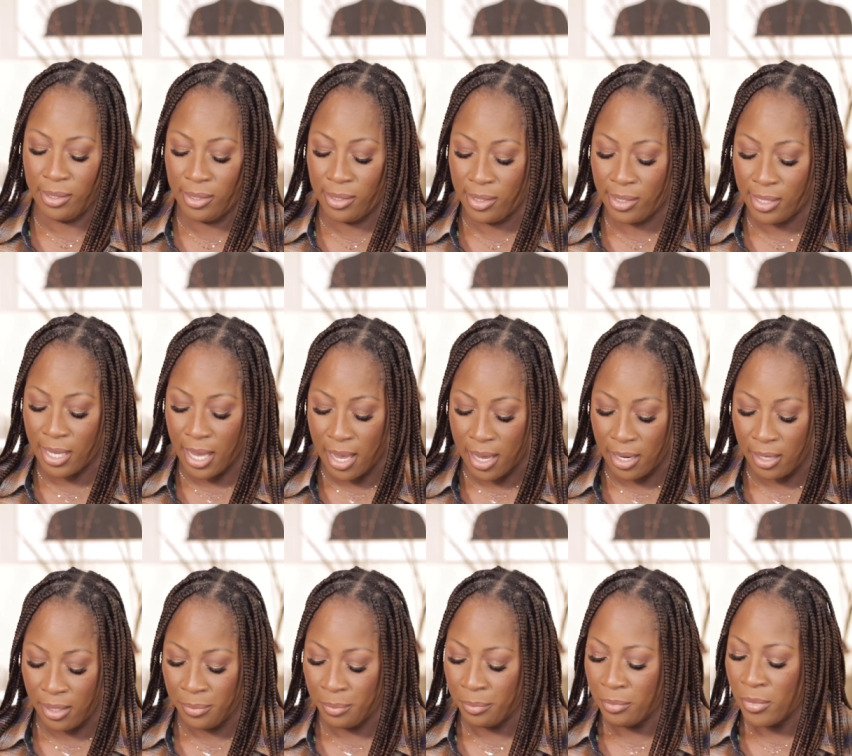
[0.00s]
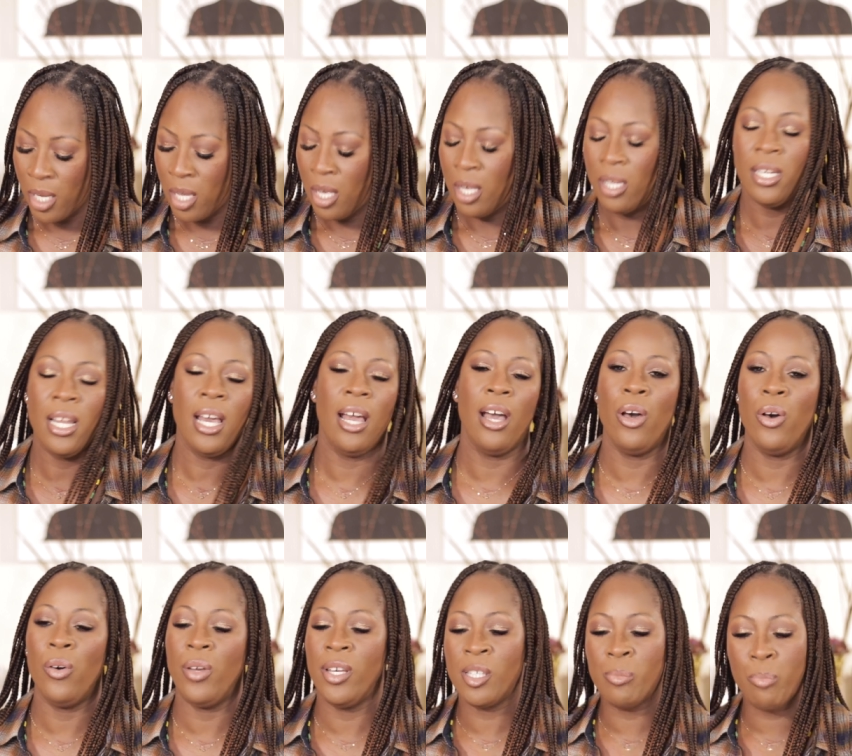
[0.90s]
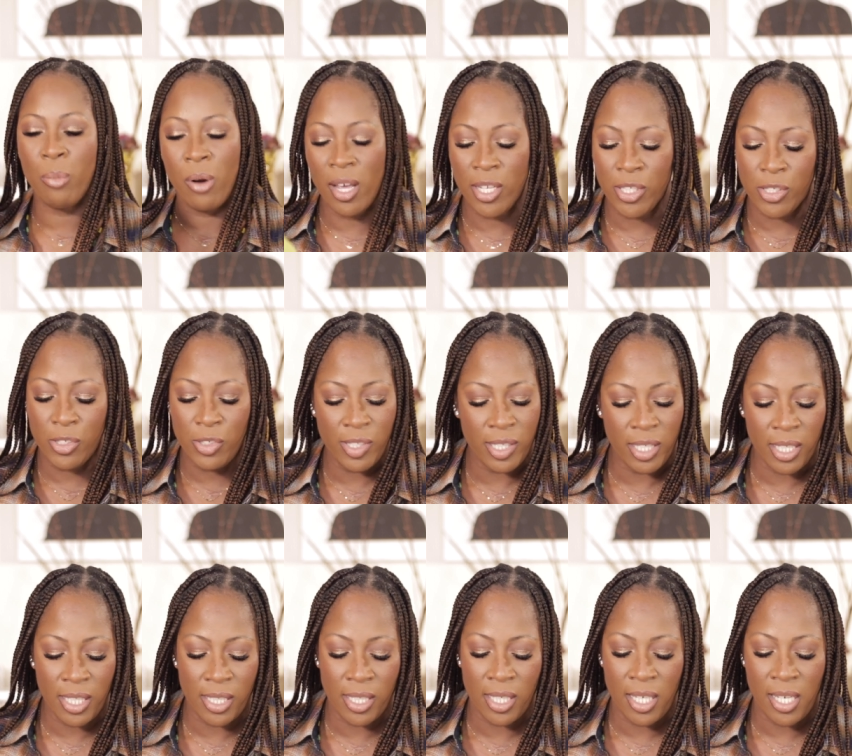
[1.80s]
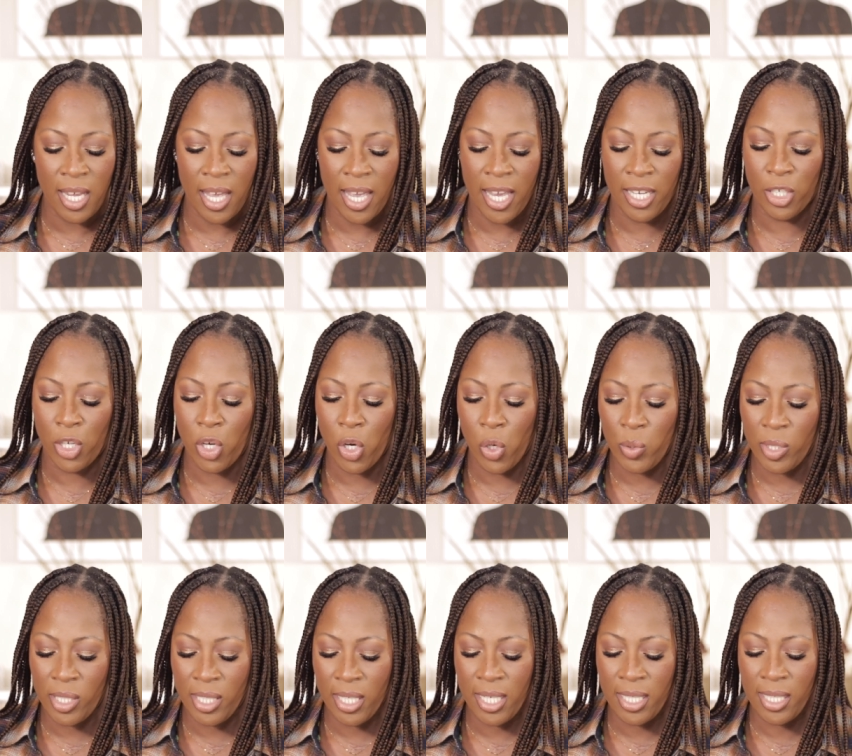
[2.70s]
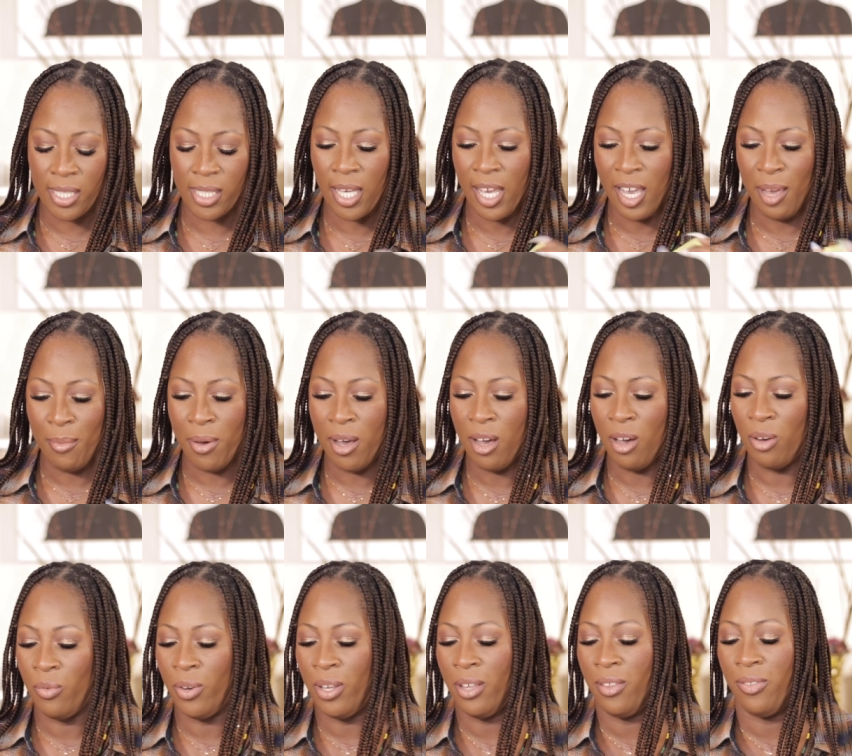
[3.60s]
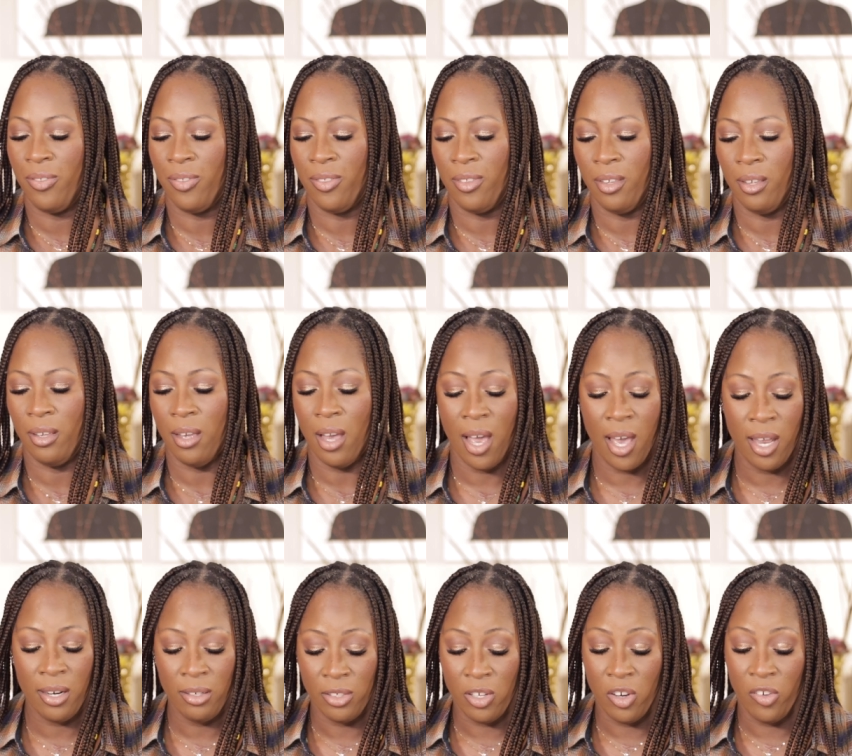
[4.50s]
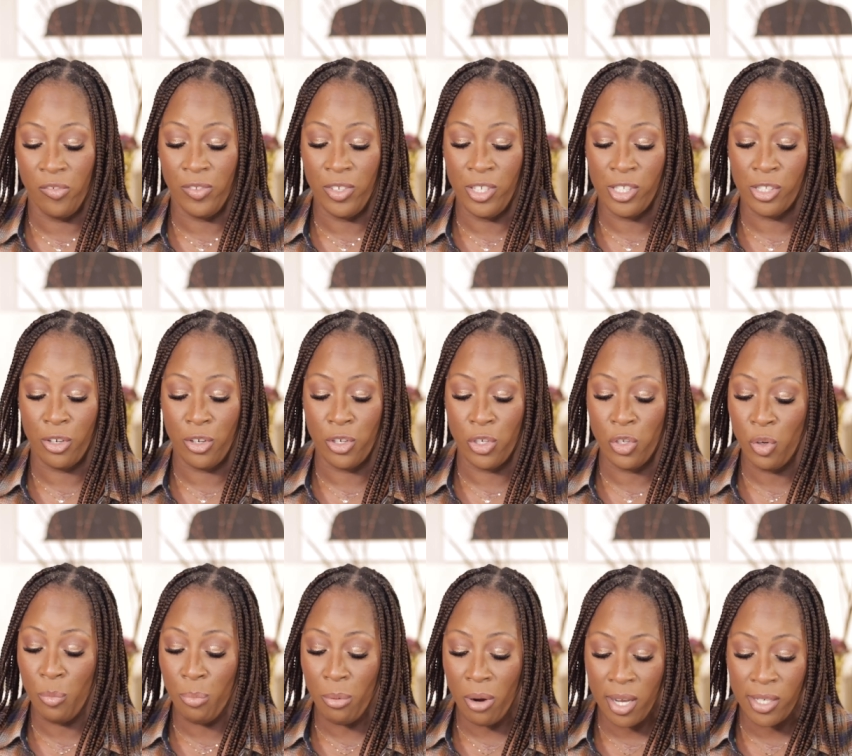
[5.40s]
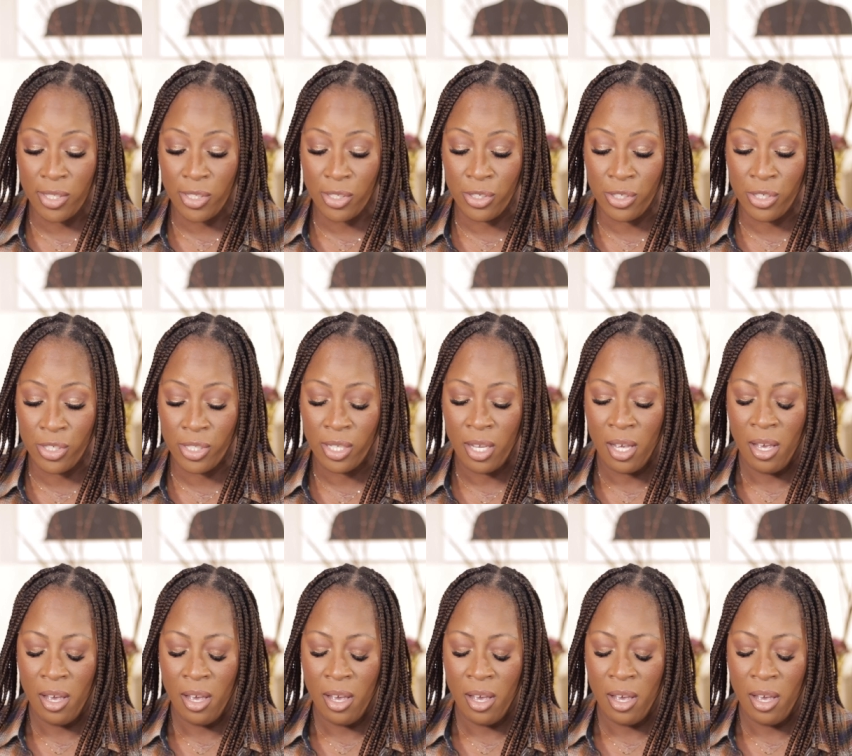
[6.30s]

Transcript: instead. Now it's bronzer season and Kosas came out with I don't know if these are new bronzers,